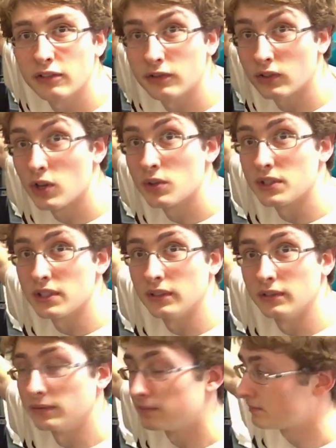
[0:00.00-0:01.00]

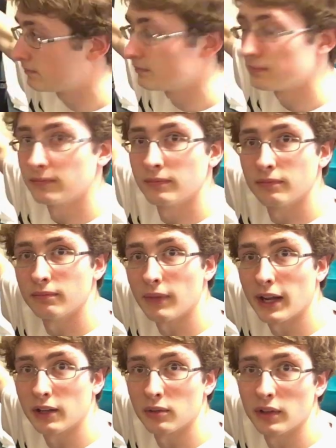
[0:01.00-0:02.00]
frozen,
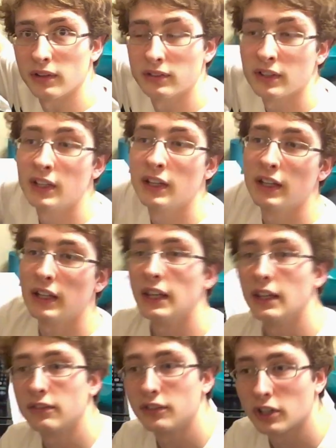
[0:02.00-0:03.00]
microwave.
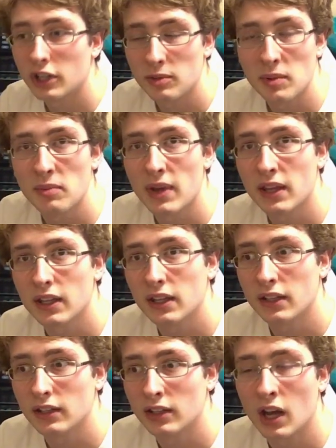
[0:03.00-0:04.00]
If you're going to be
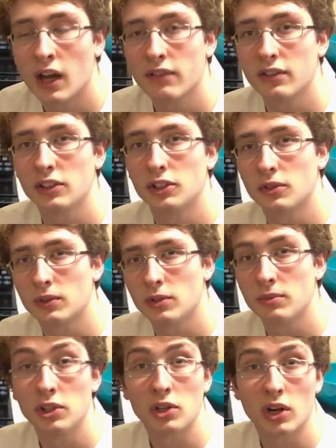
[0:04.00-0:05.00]
making coffee in your room
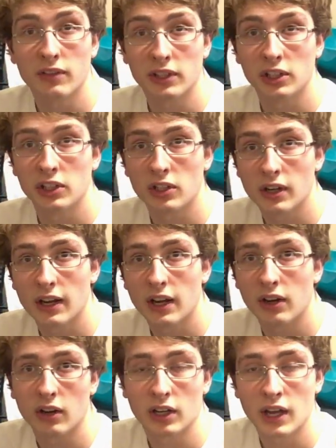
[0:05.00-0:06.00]
and you don't have a
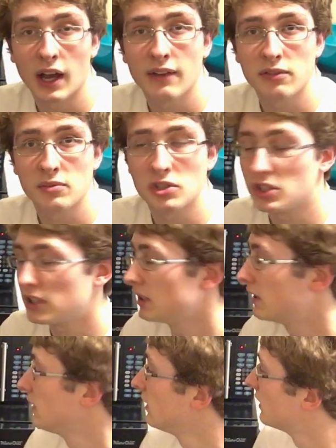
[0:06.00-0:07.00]
Keurig or a coffee
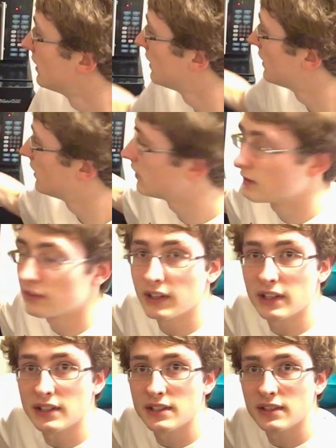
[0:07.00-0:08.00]
machine,
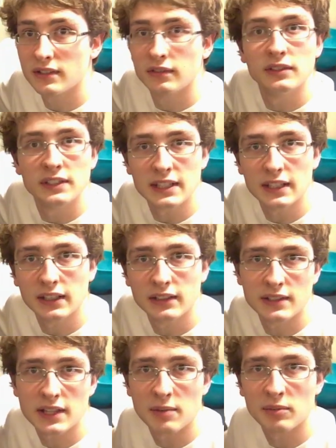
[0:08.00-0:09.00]
this. Tea,
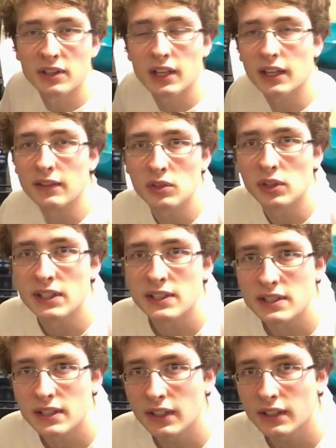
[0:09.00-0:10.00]
same thing. If you get
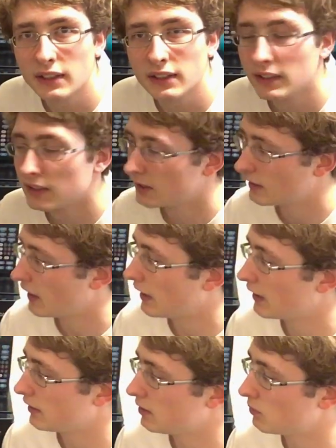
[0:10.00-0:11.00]
sick
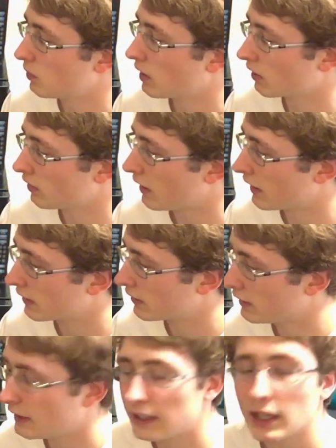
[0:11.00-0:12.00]
and you want to like
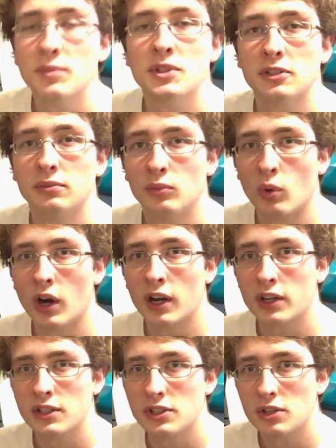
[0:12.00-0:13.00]
heat up some
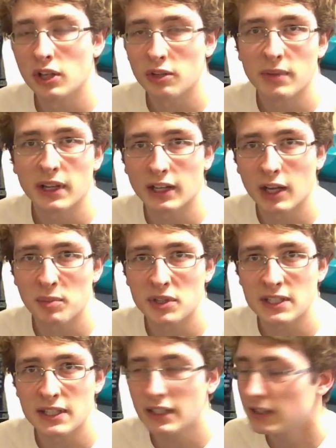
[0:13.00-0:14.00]
water so you can make a cup of
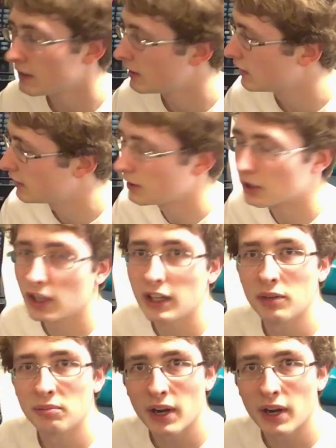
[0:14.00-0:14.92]
tea, you're going to need a